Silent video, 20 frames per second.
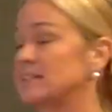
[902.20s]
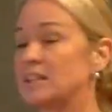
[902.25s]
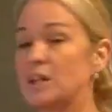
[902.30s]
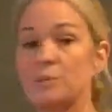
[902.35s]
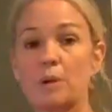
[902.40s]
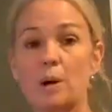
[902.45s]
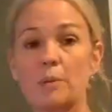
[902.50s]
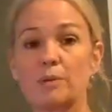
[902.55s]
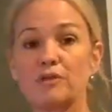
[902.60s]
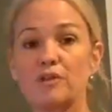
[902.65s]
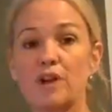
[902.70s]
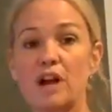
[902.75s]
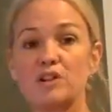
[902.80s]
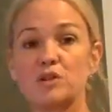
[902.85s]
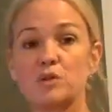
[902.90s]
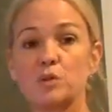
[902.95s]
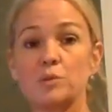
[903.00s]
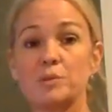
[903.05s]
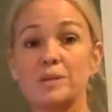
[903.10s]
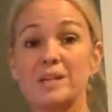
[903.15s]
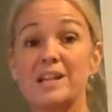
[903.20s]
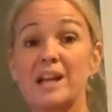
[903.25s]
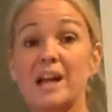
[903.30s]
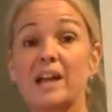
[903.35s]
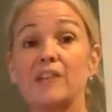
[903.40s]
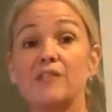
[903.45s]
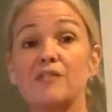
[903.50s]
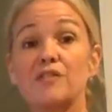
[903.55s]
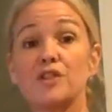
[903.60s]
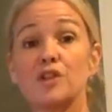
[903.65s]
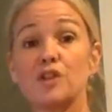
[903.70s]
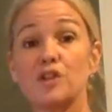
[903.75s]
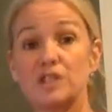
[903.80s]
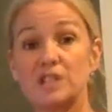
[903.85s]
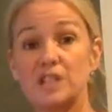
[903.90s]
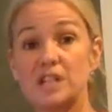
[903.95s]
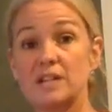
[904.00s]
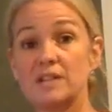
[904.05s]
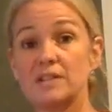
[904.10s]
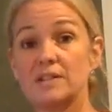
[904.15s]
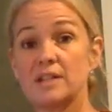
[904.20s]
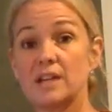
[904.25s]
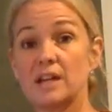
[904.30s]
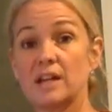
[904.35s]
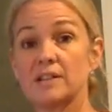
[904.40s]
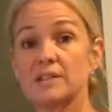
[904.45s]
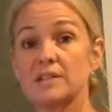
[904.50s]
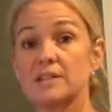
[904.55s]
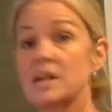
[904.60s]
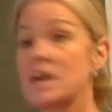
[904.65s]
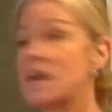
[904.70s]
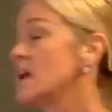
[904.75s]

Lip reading: an improper fraction would be negative 13/6.